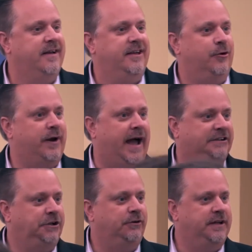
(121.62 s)
you know what, I
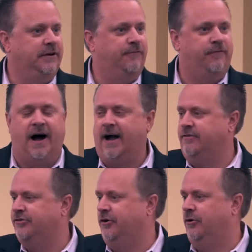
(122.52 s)
actually only need
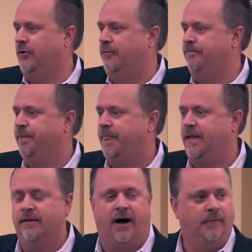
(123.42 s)
5, so
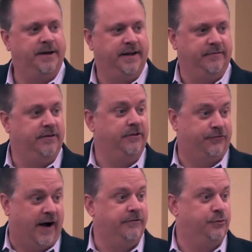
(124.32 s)
I'm gonna give you these
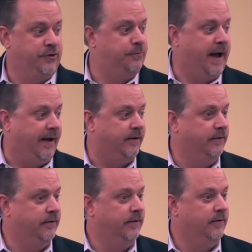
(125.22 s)
5 suites back,
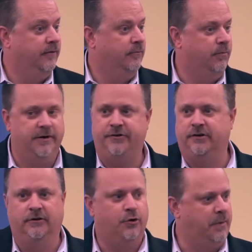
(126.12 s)
but if you
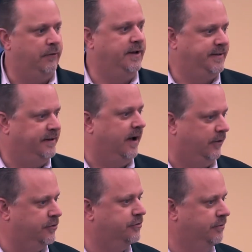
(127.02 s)
could lower my rate
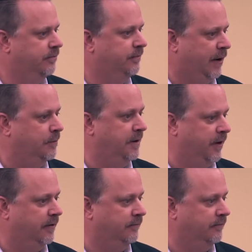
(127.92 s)
$10, that would be great,